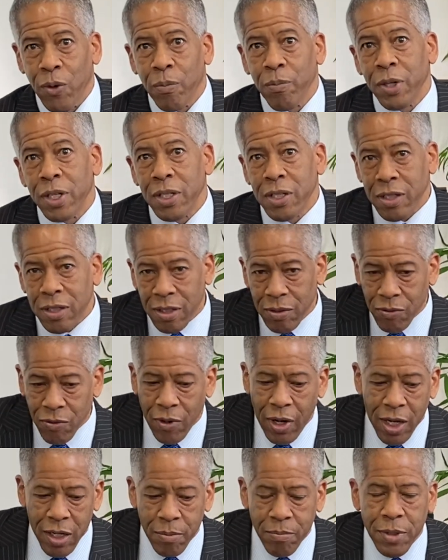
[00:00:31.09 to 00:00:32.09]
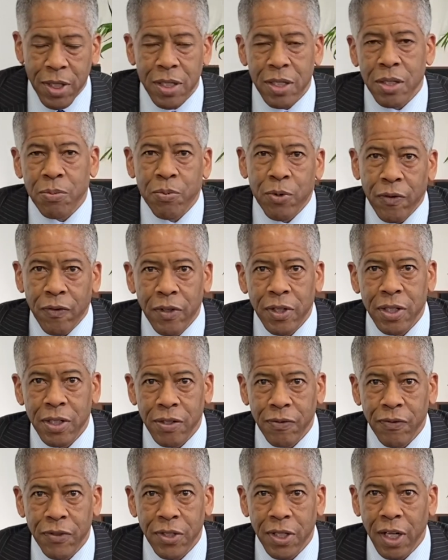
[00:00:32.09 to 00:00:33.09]
but he's granting me this privilege,
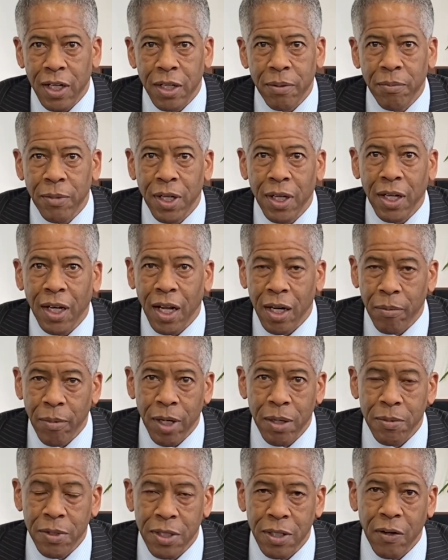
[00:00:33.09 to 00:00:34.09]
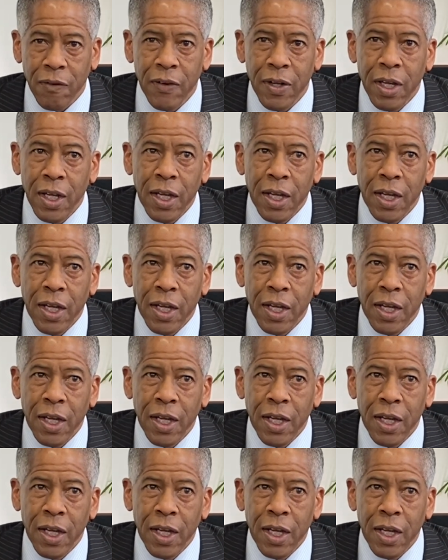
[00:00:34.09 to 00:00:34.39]
telling me a lot about himself.